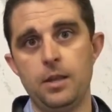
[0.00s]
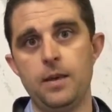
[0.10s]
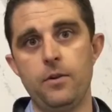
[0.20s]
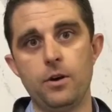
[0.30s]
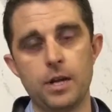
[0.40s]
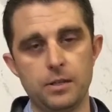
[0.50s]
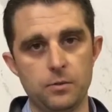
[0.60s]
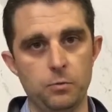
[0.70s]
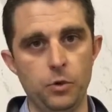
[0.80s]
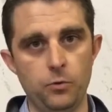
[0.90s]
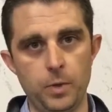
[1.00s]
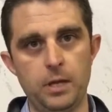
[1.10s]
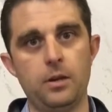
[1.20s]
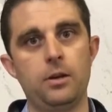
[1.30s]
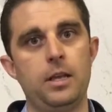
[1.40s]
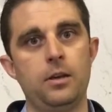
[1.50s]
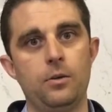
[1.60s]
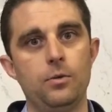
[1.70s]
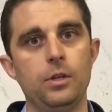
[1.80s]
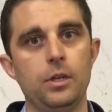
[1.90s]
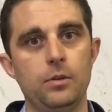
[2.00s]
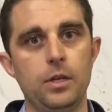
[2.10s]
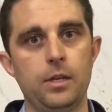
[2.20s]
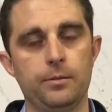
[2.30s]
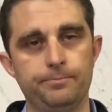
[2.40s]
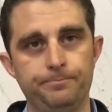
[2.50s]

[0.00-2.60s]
that have all kinds of movement uh, and are really unique.